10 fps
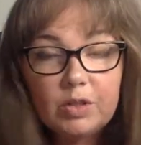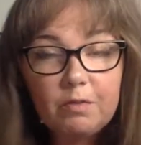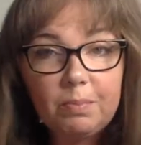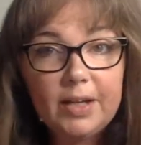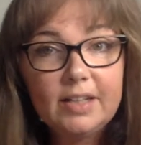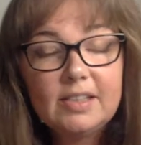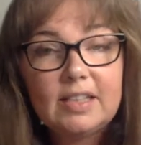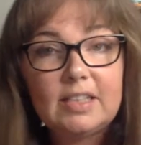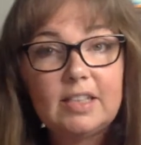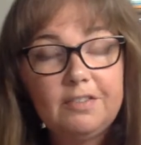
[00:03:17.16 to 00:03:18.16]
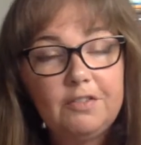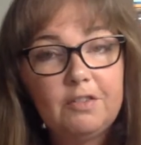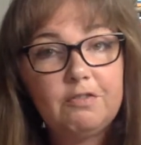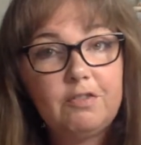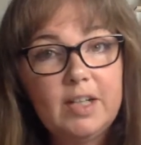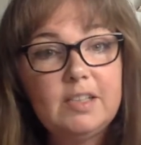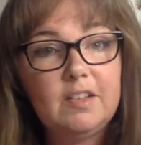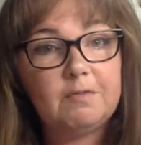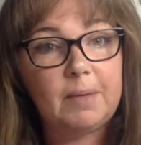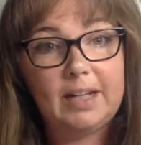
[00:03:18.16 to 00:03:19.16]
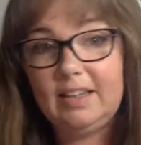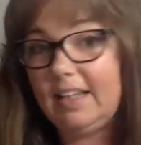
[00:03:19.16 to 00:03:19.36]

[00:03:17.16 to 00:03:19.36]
of plants that different friends of mine,